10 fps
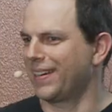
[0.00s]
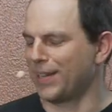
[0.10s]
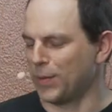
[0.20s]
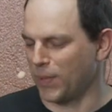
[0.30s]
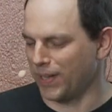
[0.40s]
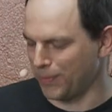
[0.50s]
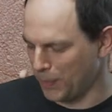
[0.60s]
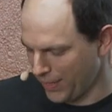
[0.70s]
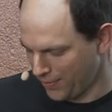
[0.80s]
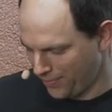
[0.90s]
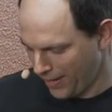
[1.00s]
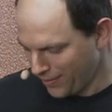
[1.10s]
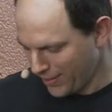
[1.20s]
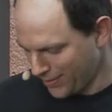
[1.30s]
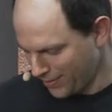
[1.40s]
Uh, one of my
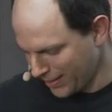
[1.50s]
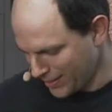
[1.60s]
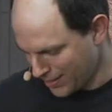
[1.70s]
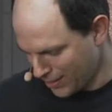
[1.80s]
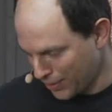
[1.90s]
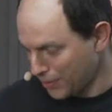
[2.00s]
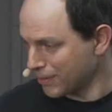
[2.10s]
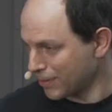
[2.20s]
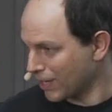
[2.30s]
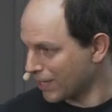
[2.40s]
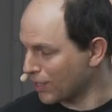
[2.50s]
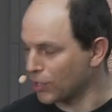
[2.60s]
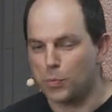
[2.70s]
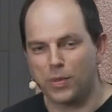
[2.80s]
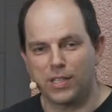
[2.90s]
favorite things to do
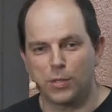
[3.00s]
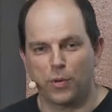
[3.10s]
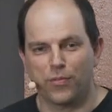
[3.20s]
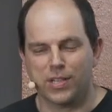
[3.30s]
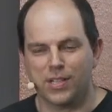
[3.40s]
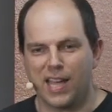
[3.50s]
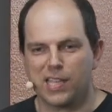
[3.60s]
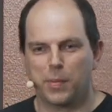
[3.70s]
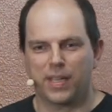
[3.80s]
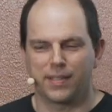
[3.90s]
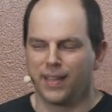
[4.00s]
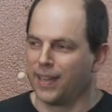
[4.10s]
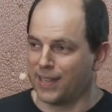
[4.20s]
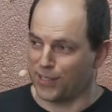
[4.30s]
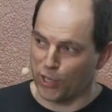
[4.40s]
the, in a professional aspect
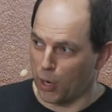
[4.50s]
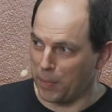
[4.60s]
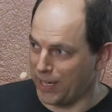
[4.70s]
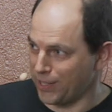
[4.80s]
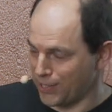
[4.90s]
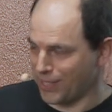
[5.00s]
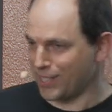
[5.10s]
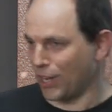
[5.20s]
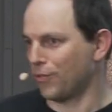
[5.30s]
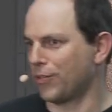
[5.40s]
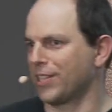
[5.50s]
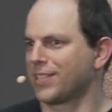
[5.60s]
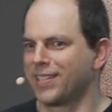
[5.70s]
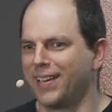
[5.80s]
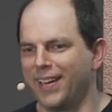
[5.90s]
is to come here to this
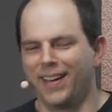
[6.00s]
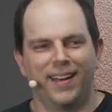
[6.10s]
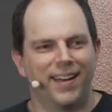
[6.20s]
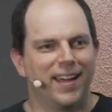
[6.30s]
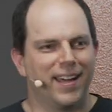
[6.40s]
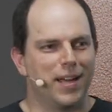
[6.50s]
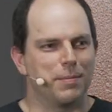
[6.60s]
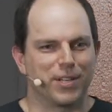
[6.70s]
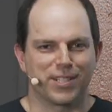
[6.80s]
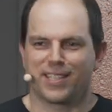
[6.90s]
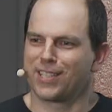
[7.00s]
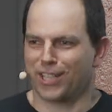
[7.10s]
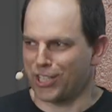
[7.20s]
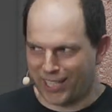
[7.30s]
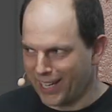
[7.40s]
conference uh, because it's
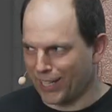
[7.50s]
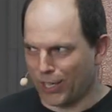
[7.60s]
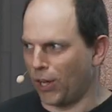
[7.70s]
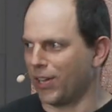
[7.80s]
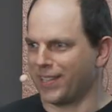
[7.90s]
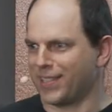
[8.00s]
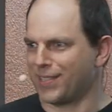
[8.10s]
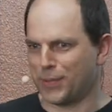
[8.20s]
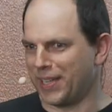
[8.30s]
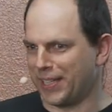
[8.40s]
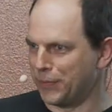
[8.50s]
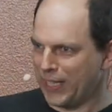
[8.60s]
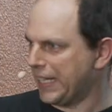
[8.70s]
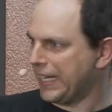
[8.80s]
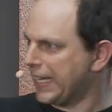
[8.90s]
such a technical audience. You can
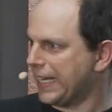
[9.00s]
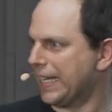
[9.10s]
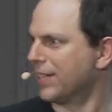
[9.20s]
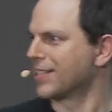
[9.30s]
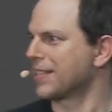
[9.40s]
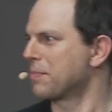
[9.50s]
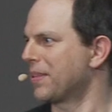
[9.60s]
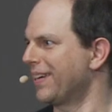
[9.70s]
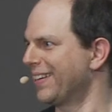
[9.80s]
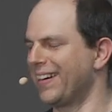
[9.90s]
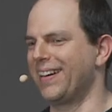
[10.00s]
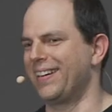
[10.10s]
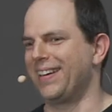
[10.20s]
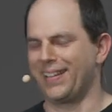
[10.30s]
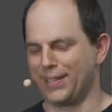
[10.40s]
really geek in on something
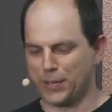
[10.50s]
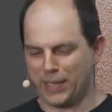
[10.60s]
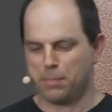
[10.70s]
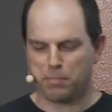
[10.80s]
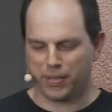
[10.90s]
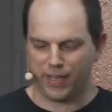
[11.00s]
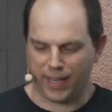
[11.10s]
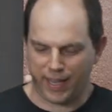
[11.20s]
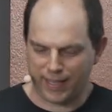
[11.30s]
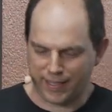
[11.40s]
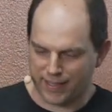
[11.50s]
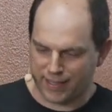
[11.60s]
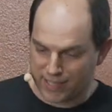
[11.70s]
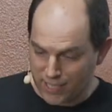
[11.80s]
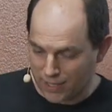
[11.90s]
and, and go deep. And
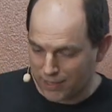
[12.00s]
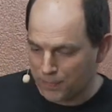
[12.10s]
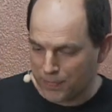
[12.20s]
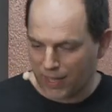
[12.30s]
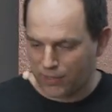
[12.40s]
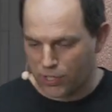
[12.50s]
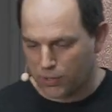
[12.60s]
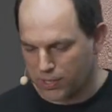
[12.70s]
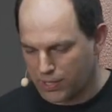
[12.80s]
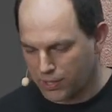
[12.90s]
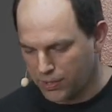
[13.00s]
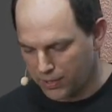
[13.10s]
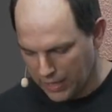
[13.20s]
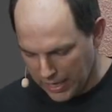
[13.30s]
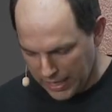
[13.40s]
uh, this year, I've chosen
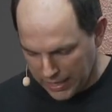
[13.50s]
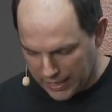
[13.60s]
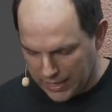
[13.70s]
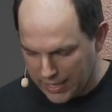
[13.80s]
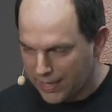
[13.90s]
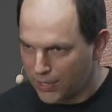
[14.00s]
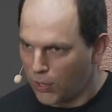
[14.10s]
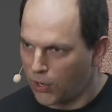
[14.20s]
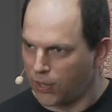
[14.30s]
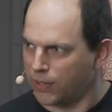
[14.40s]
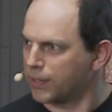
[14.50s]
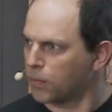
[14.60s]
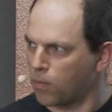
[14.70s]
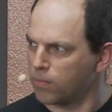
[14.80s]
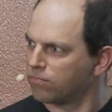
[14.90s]
to geek in
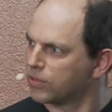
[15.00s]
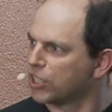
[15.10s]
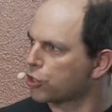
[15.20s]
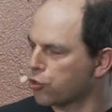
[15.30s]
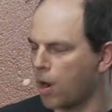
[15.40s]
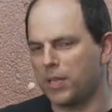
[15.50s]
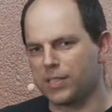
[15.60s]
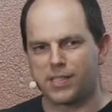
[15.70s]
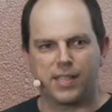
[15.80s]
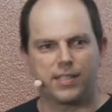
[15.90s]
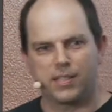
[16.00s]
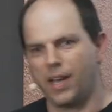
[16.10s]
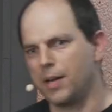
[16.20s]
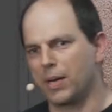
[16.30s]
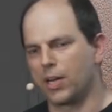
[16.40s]
on the troubles that
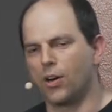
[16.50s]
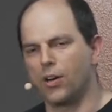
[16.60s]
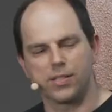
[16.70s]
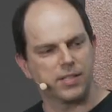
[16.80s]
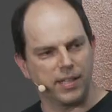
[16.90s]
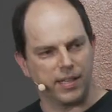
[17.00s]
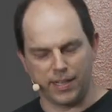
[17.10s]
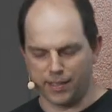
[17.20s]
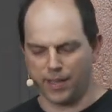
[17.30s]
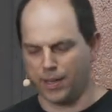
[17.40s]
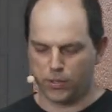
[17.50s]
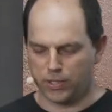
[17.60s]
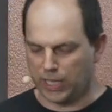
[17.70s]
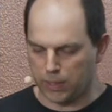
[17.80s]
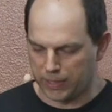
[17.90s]
time might cause and how
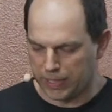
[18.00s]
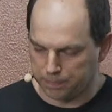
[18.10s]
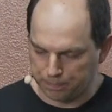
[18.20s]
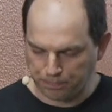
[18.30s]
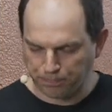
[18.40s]
to deal with them.